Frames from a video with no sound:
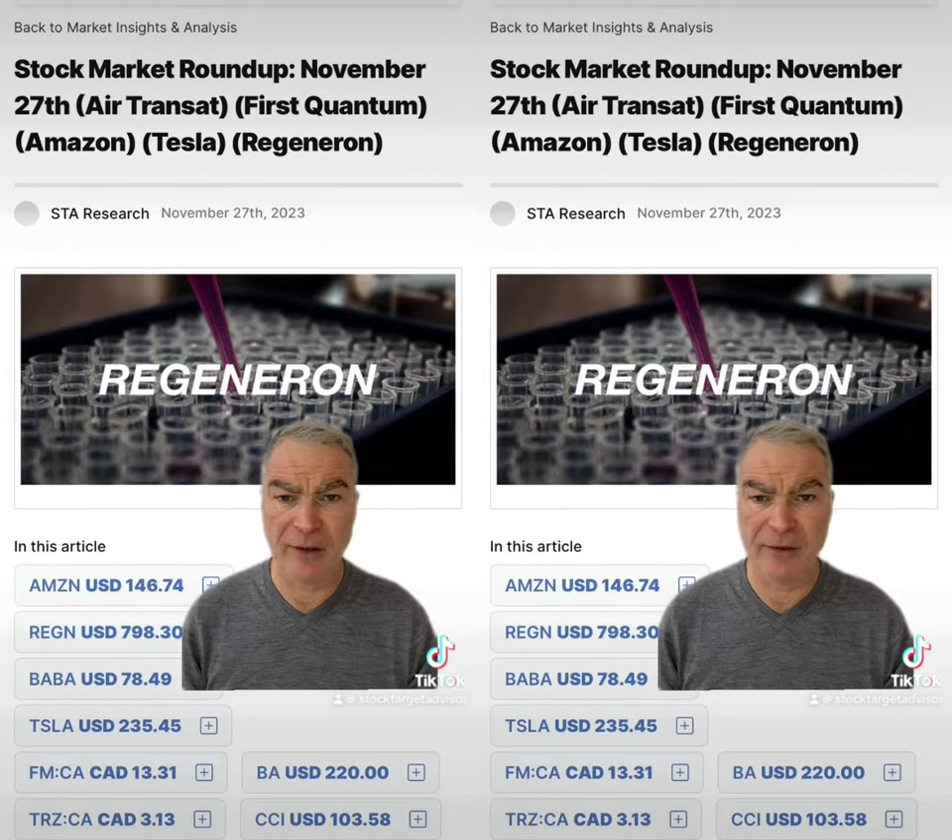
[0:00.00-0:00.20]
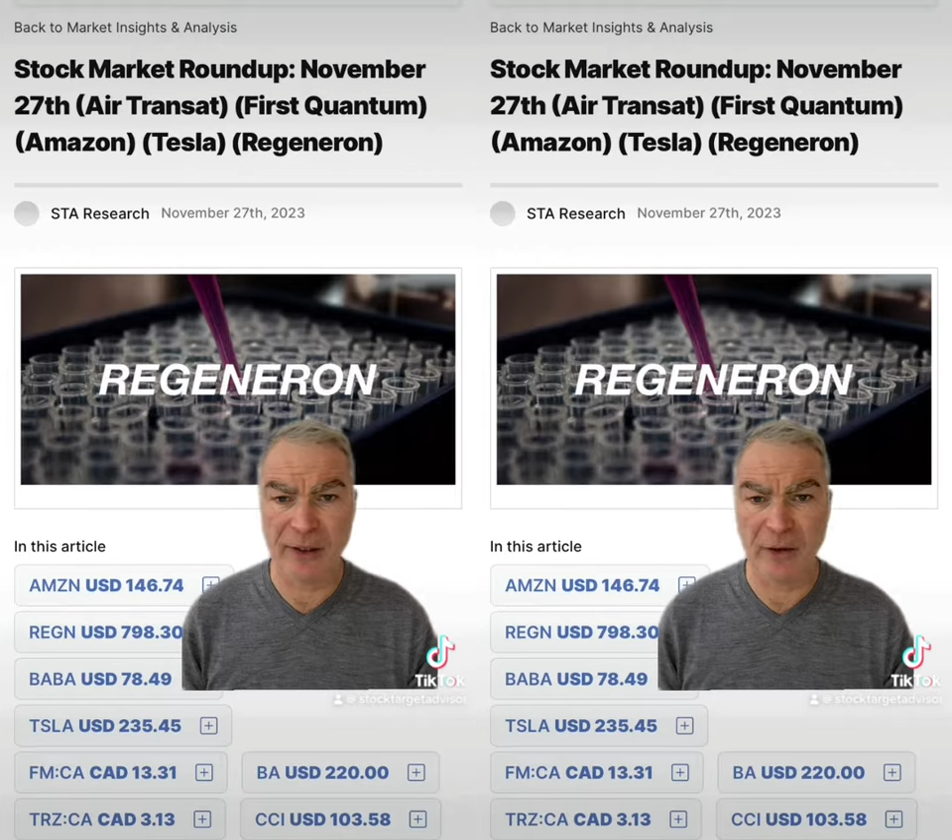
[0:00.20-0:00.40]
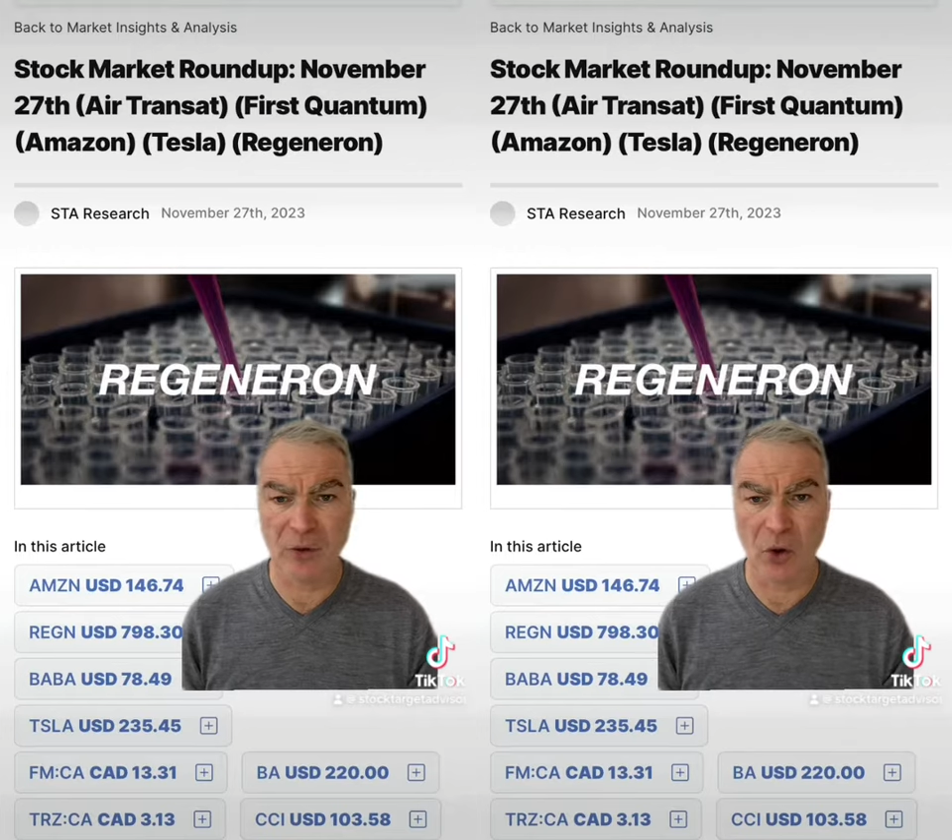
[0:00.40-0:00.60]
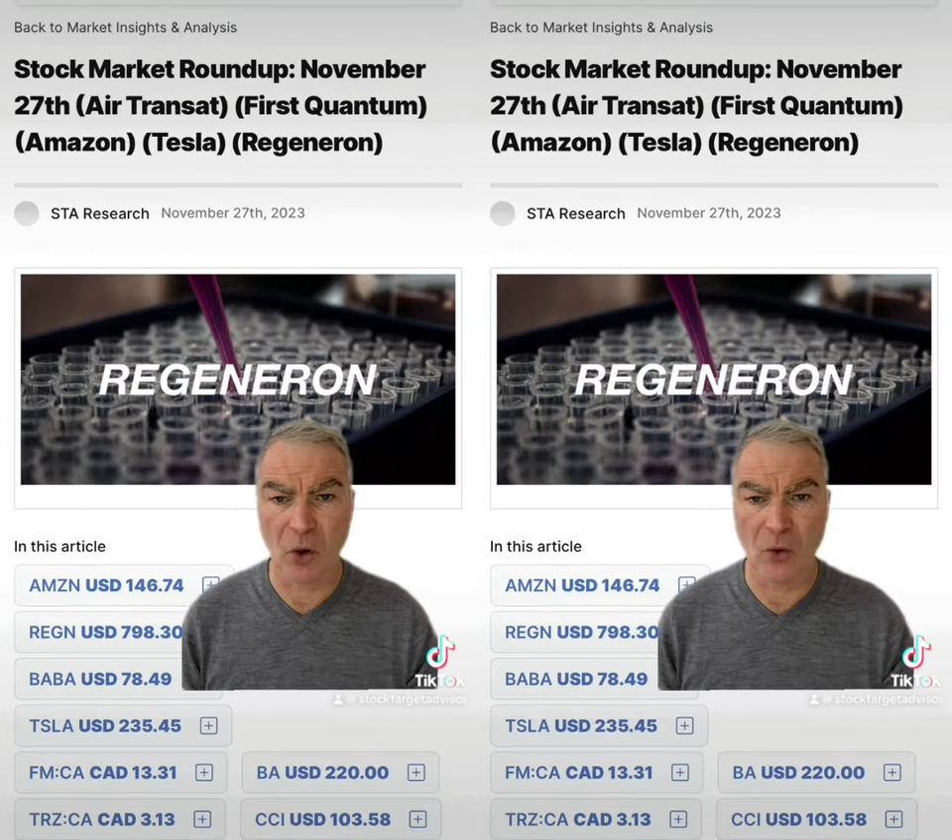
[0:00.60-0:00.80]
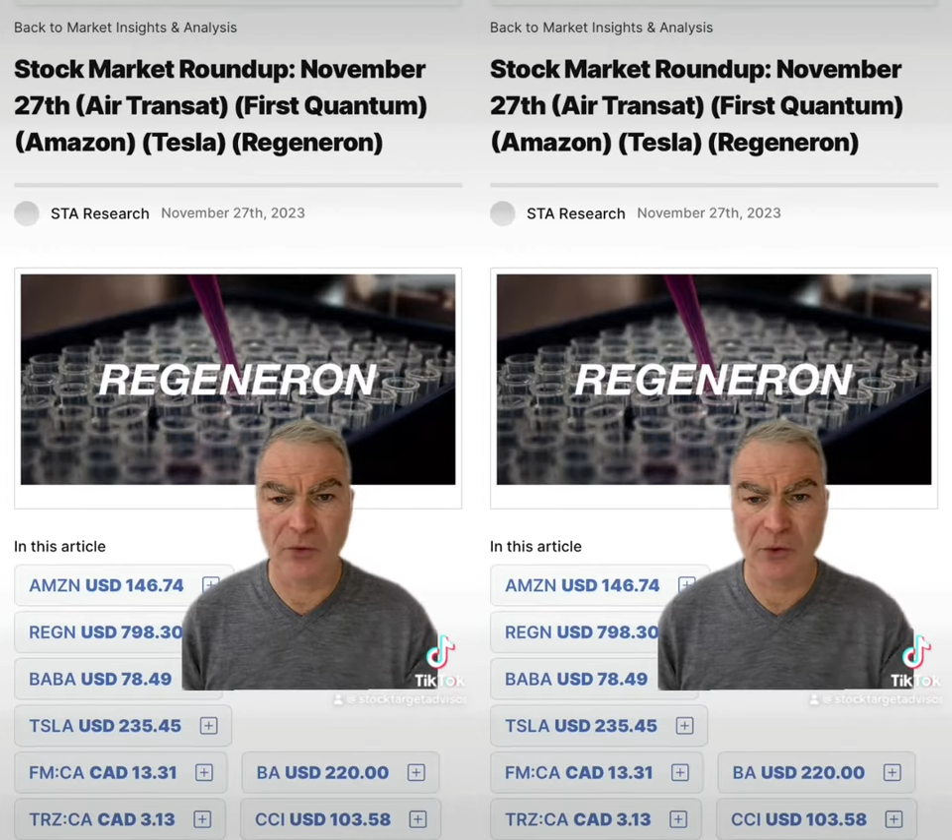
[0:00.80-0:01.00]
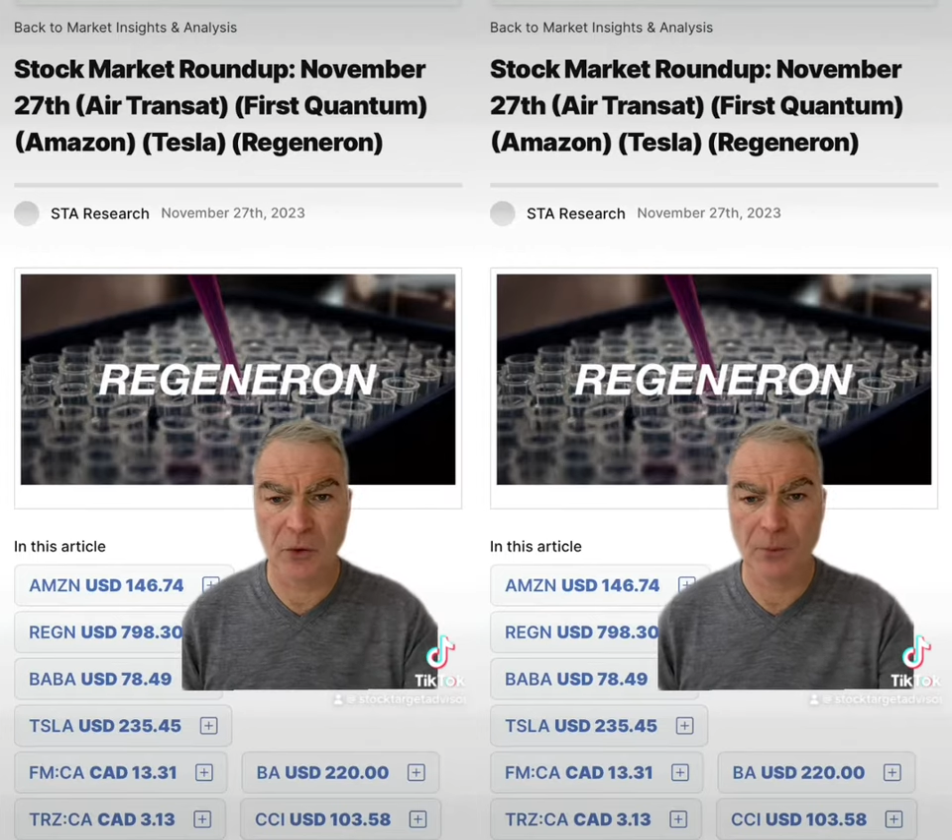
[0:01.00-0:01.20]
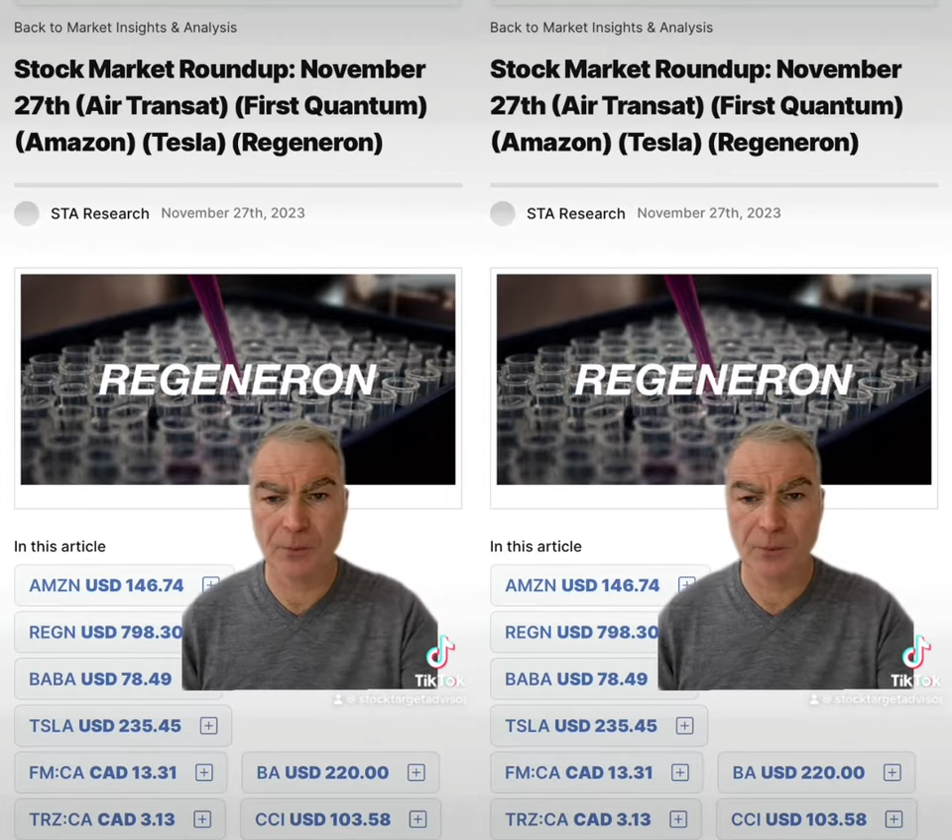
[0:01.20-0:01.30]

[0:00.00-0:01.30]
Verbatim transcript: down also.